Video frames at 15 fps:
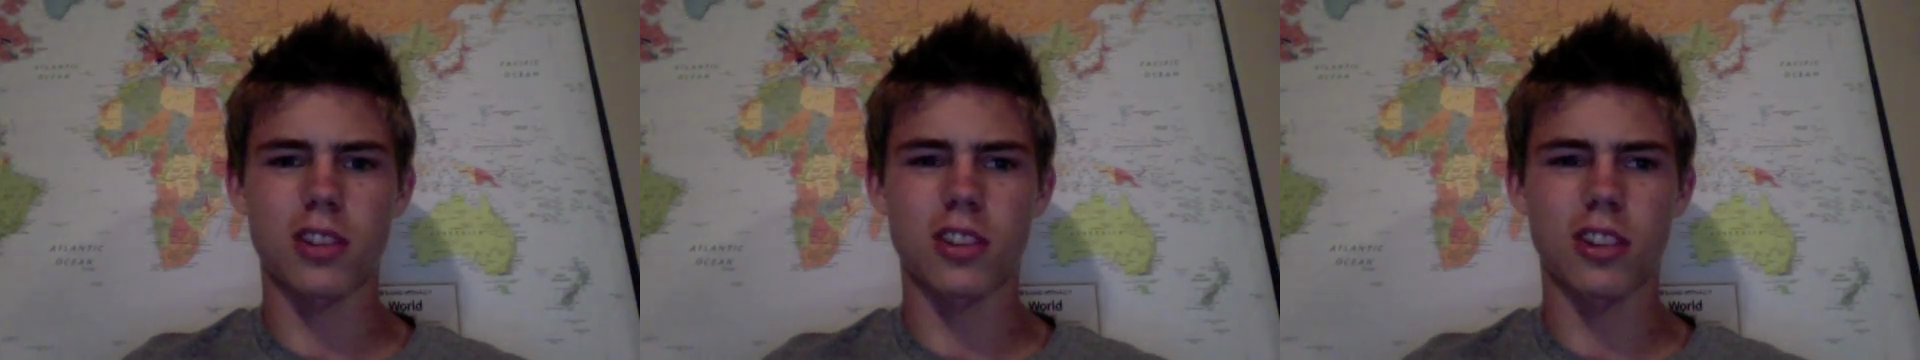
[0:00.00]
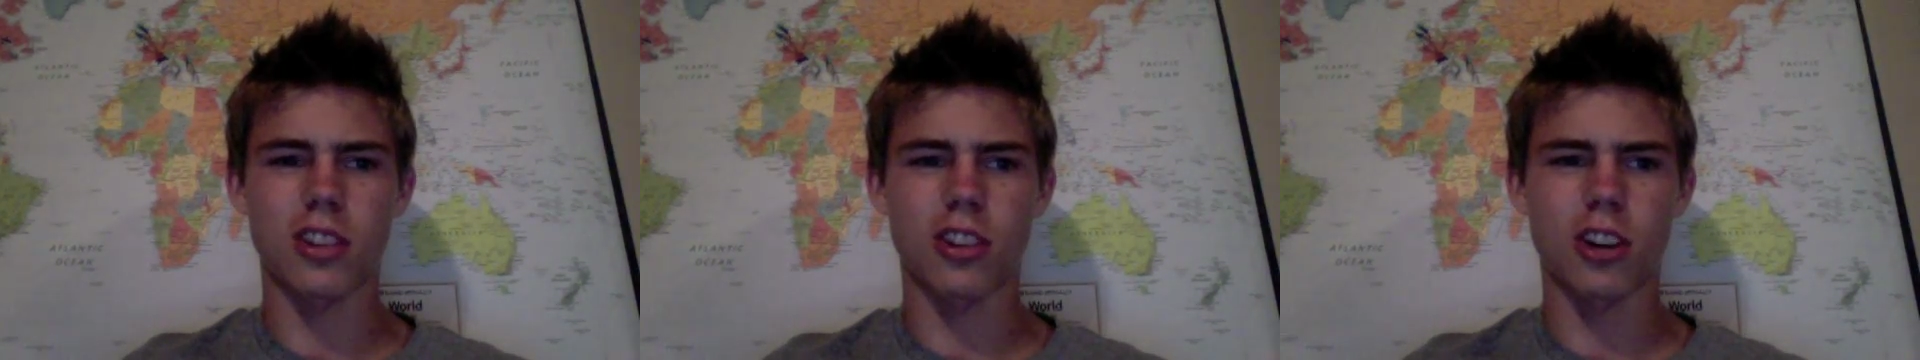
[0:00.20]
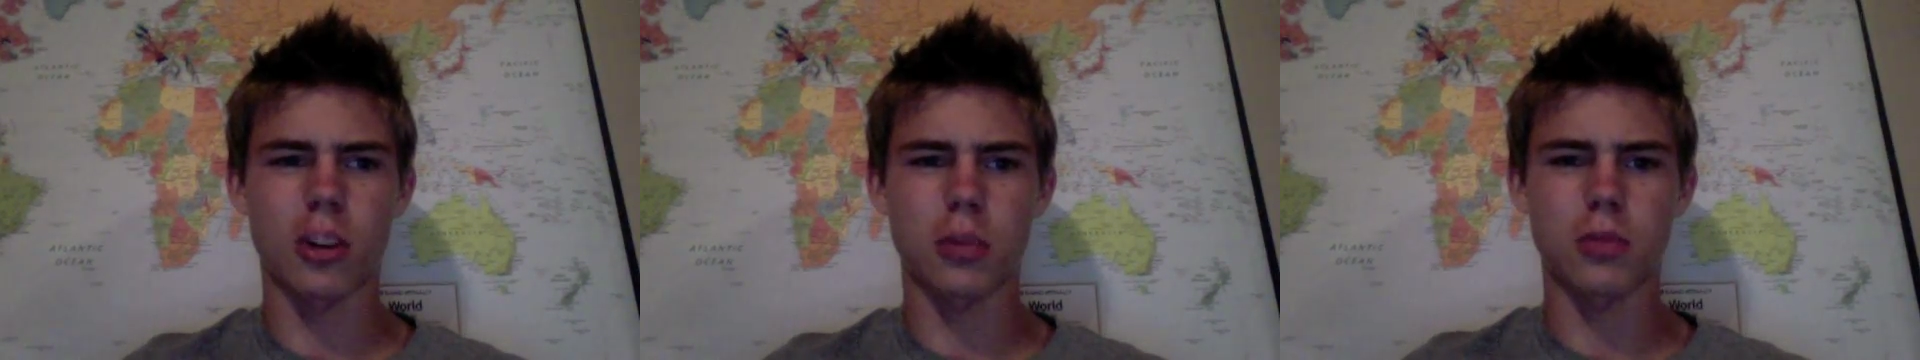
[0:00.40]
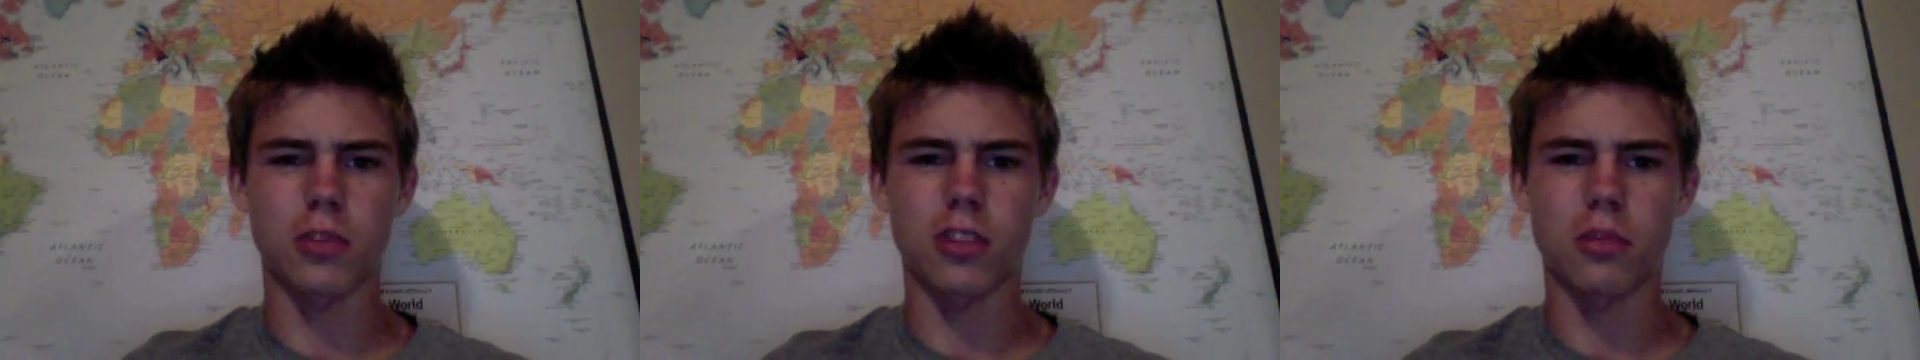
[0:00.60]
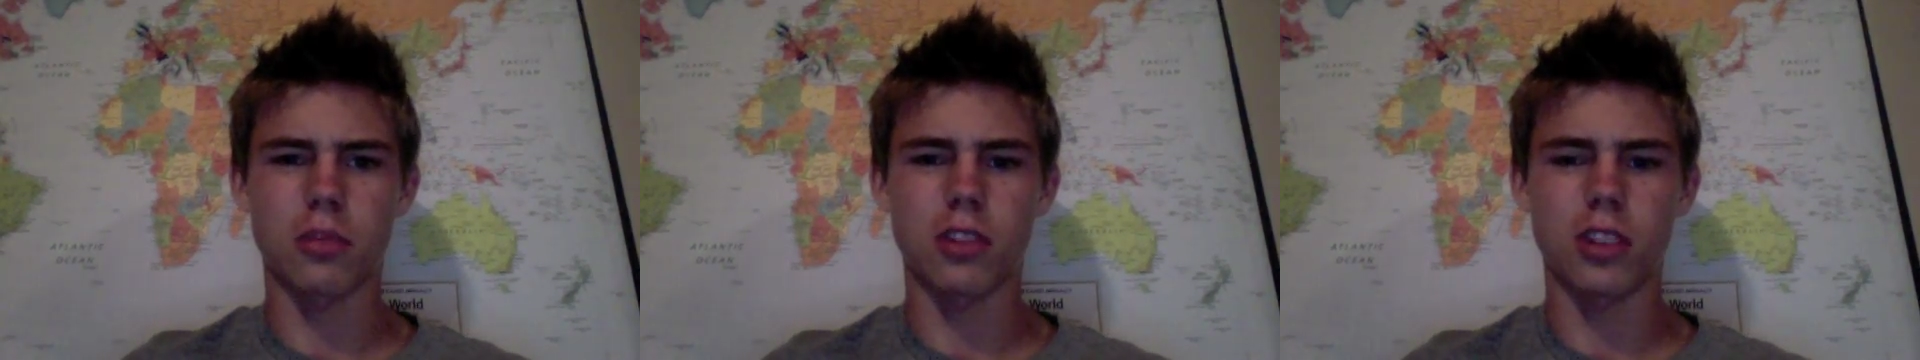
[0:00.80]
and the cops will
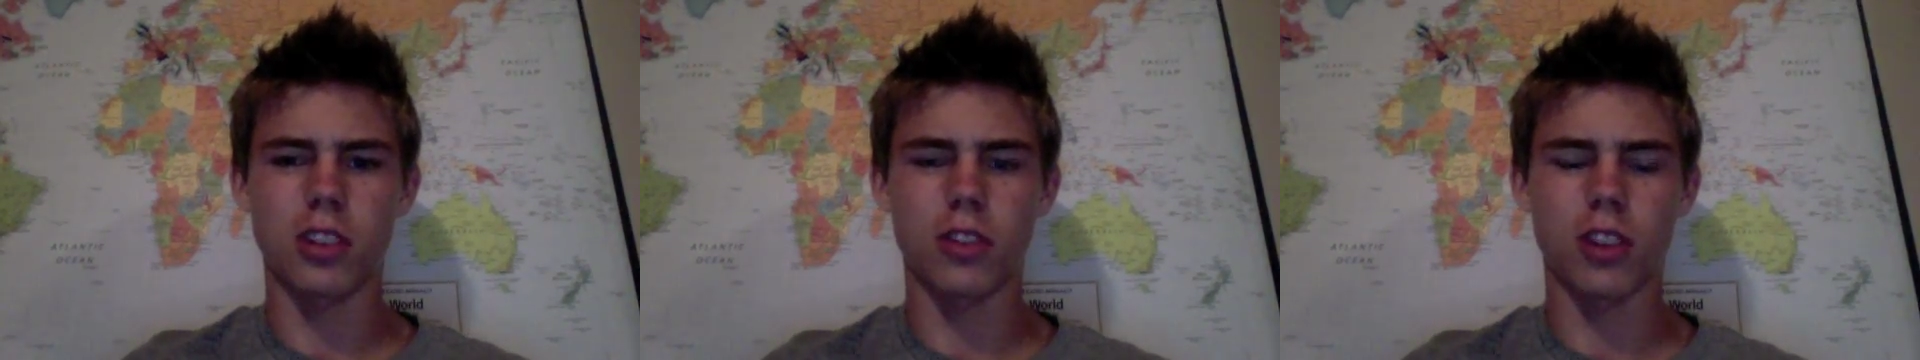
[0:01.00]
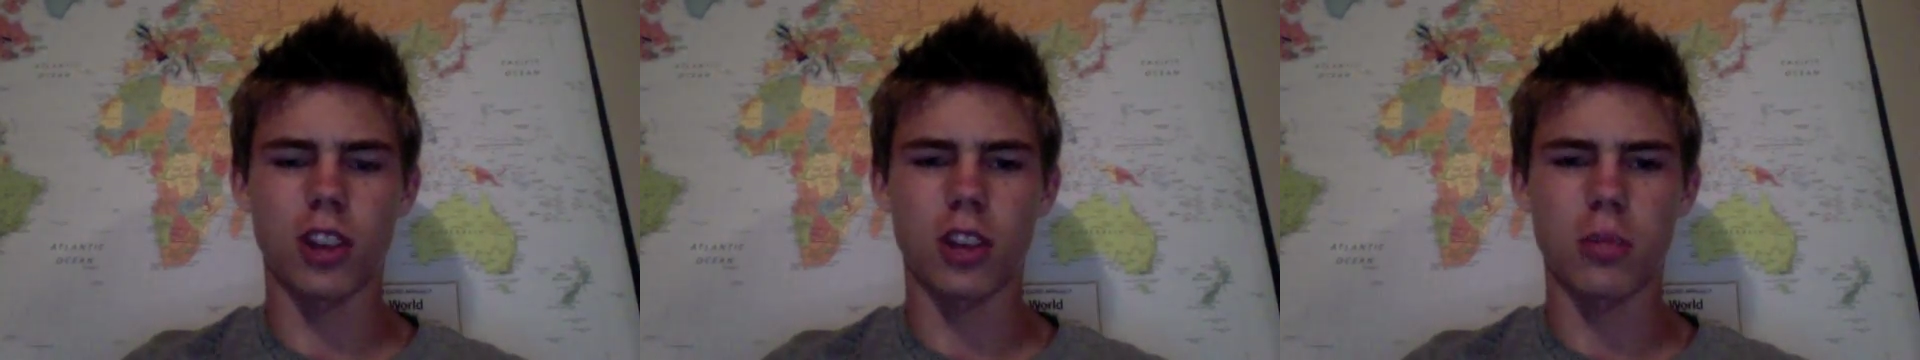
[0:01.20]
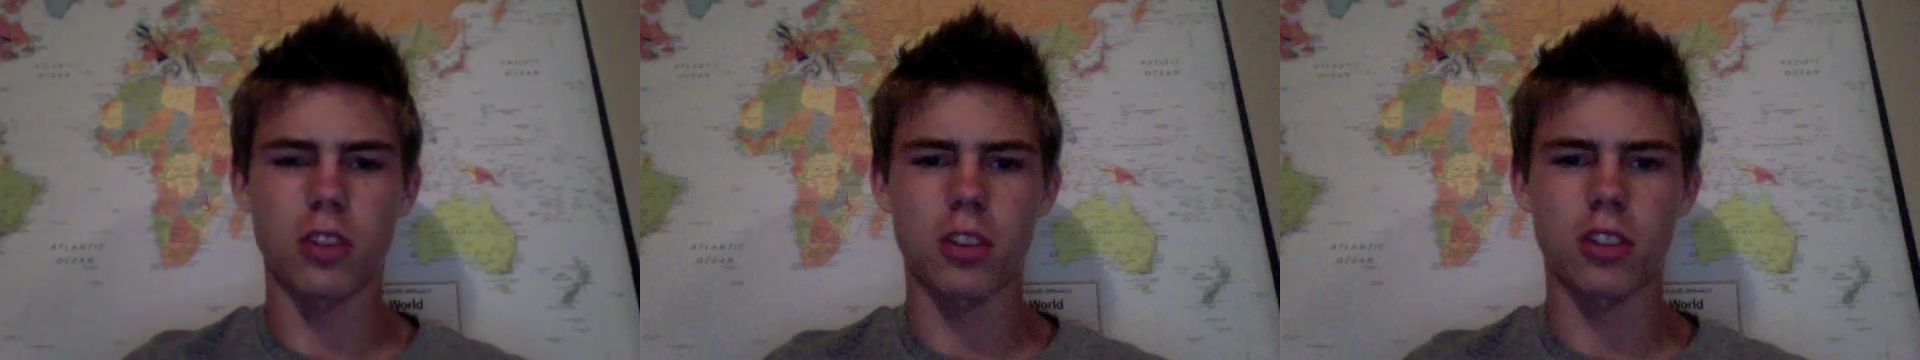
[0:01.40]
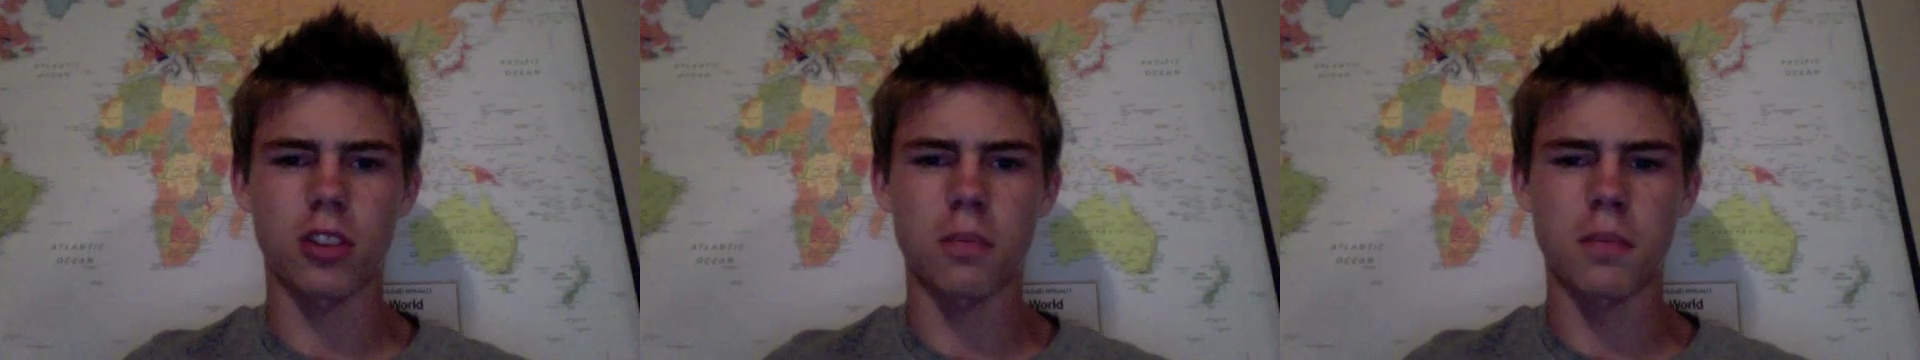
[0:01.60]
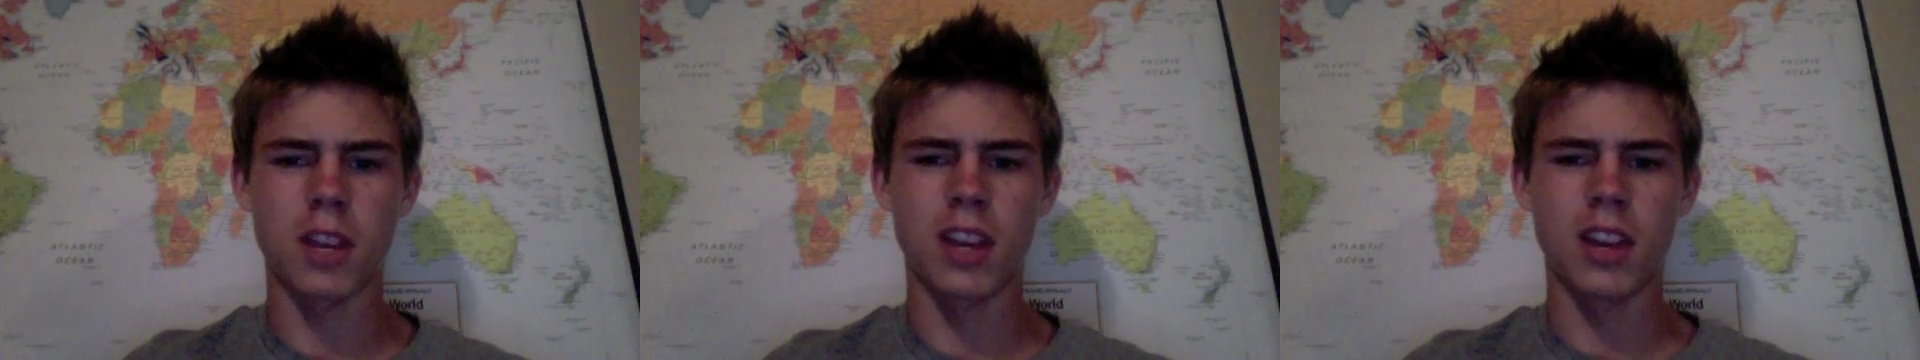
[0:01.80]
completely forget about them.